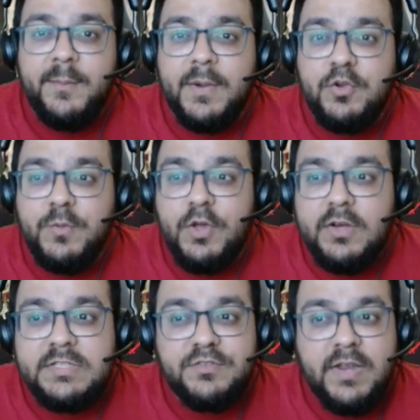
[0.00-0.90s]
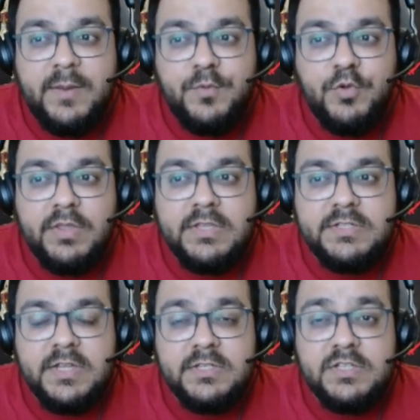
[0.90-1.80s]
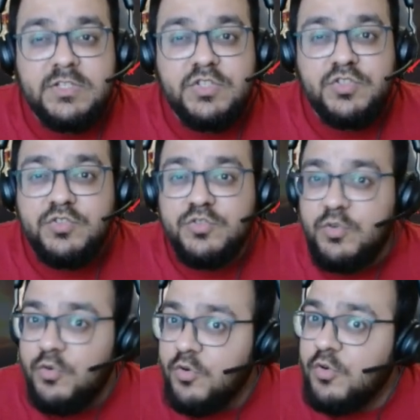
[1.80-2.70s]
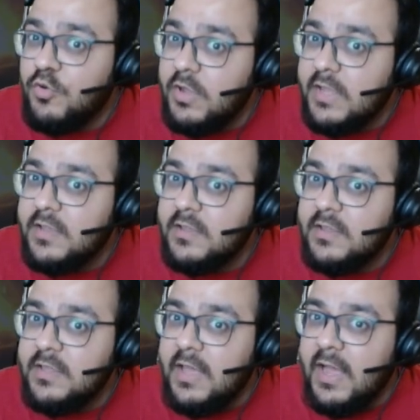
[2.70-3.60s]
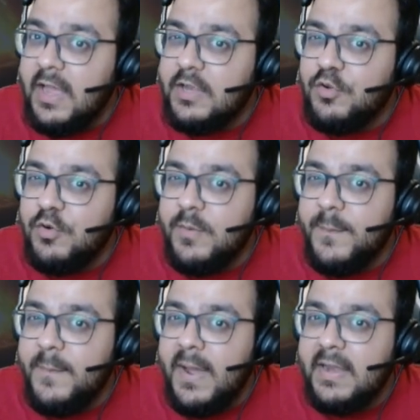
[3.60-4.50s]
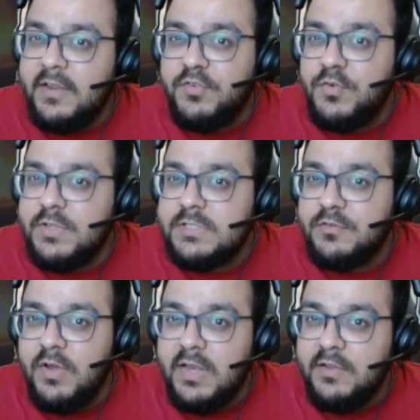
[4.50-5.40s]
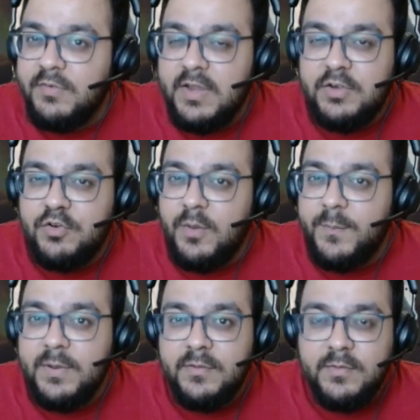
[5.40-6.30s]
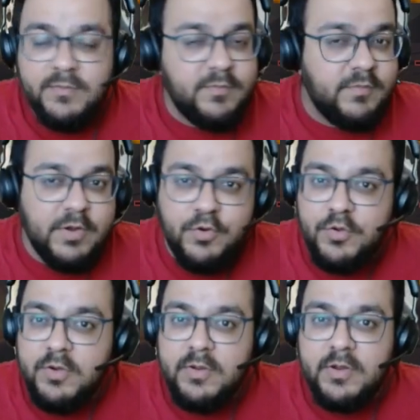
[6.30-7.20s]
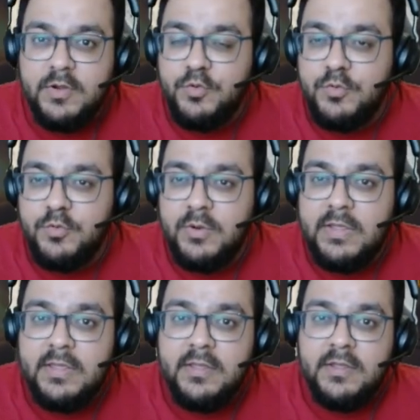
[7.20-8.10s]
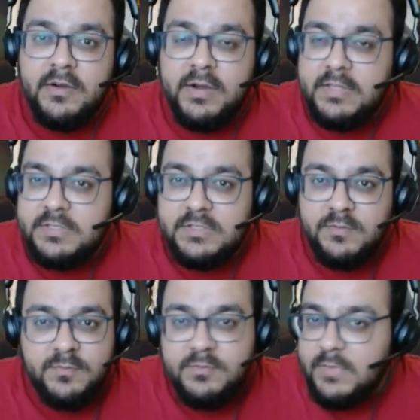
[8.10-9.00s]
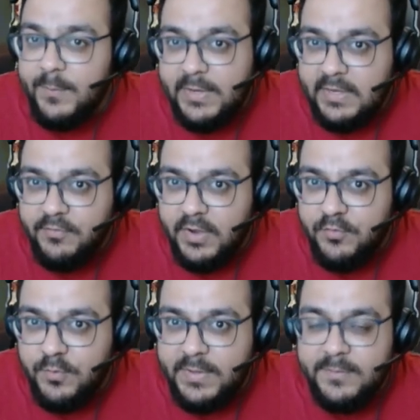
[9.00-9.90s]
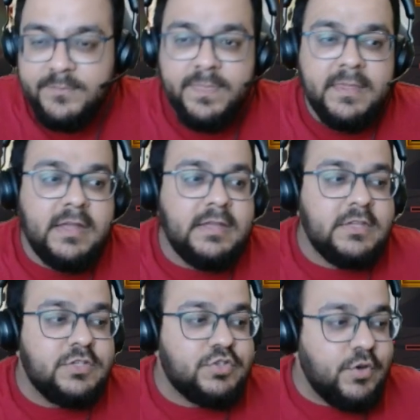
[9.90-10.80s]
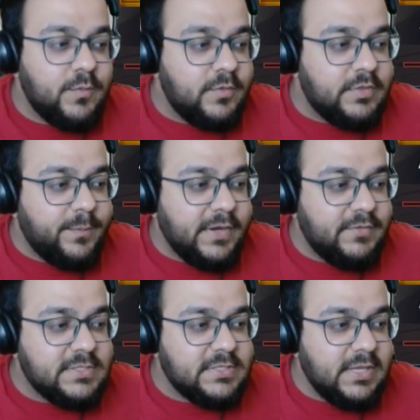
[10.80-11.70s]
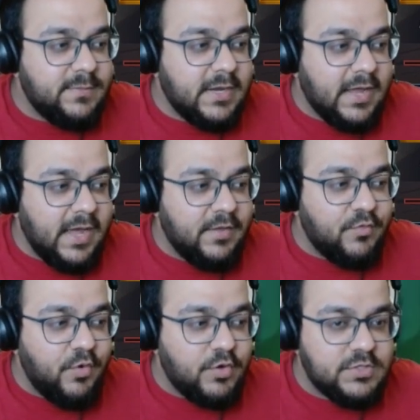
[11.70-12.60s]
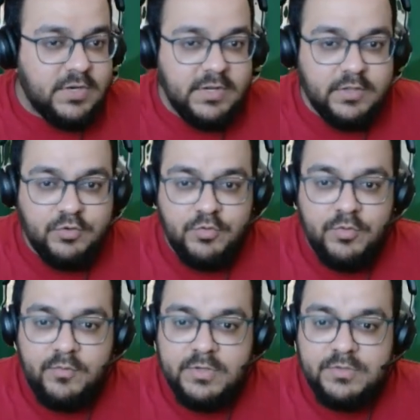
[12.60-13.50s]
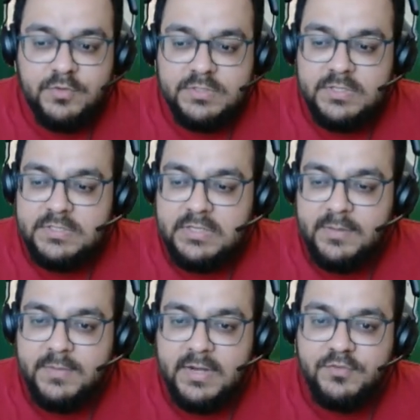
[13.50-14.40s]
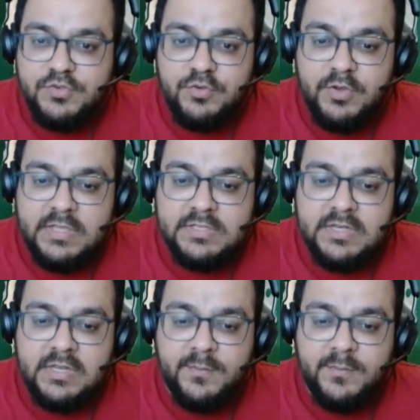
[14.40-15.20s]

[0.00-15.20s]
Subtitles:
But to be honest, when I'm doing this dungeon so quick, I don't mind every once in a while if I drop one or two runs. Completely fine for me. So the previous team that I was running through, which was this team that I've showcased in